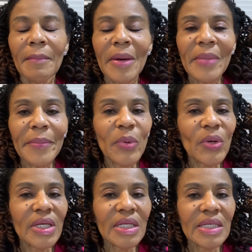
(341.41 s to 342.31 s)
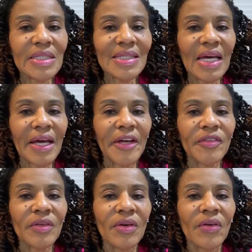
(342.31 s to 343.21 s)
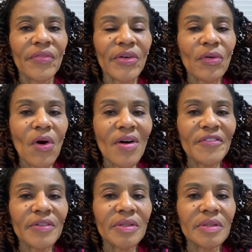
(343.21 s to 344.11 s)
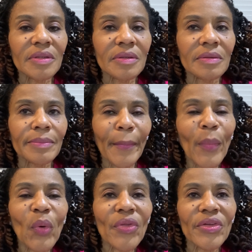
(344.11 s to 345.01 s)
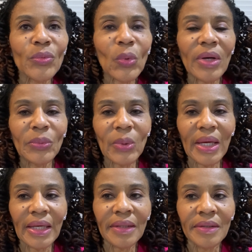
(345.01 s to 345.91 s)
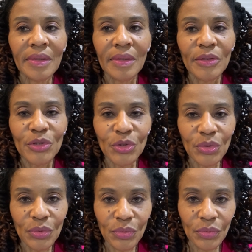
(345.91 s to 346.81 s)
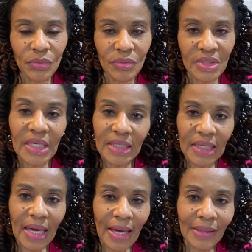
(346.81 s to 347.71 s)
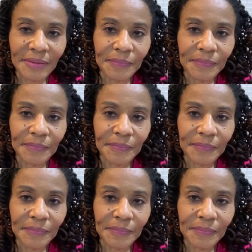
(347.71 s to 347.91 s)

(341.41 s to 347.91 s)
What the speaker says: But my point is that there are often more than one way to skin a cat,